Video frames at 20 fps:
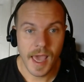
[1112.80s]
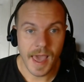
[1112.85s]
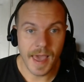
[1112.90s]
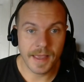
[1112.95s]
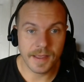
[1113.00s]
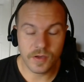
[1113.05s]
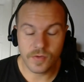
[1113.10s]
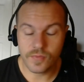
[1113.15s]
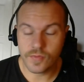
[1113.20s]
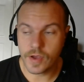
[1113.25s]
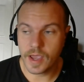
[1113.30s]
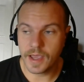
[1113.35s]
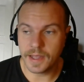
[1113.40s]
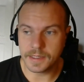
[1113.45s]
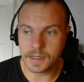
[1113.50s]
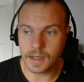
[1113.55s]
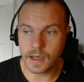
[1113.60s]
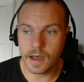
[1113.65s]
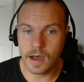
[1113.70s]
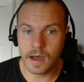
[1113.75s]
and
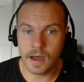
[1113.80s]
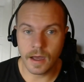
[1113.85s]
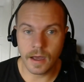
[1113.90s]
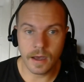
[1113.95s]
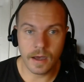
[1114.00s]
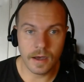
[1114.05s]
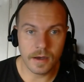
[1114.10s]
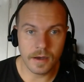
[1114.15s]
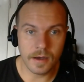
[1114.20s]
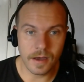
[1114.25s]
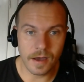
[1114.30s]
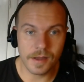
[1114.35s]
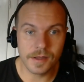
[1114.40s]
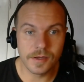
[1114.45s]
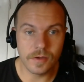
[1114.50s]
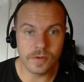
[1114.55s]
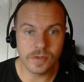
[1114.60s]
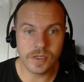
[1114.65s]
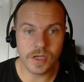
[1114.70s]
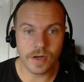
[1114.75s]
create a
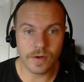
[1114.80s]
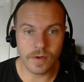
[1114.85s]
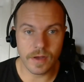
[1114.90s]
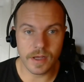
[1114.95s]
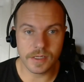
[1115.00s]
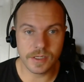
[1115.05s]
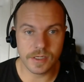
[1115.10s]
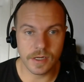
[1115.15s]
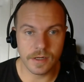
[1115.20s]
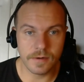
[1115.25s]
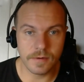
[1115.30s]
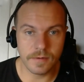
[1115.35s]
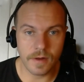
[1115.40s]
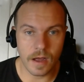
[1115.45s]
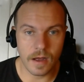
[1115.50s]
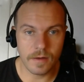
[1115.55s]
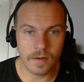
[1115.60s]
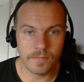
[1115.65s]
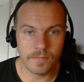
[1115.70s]
new generation